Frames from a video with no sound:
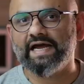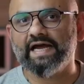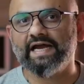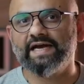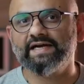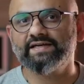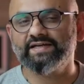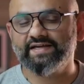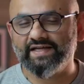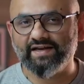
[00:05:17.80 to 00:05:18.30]

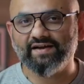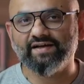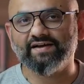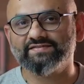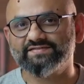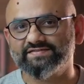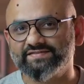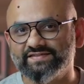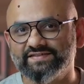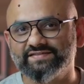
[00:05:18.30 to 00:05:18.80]
and tell
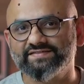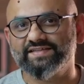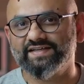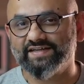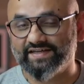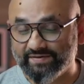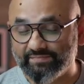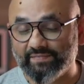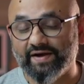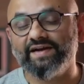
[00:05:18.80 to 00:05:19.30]
ourselves
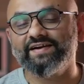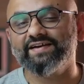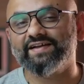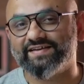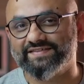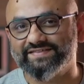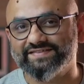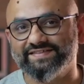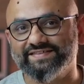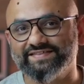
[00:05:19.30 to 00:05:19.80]
and remind
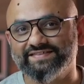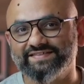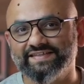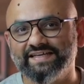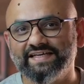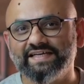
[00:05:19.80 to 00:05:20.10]
ourselves